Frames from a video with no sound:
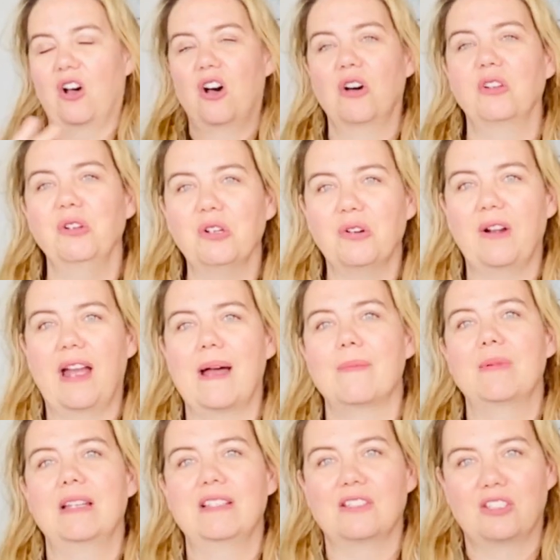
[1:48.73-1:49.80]
all your
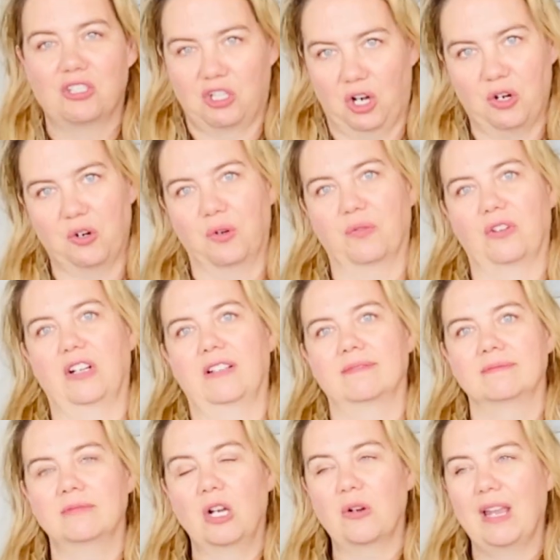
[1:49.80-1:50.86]
crap and start over,
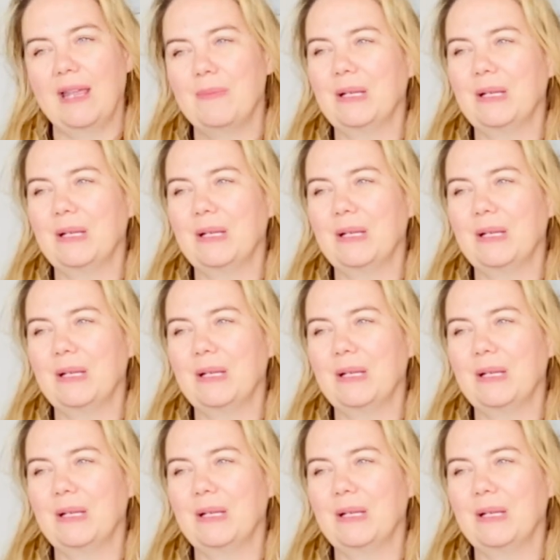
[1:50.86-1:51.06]
okay?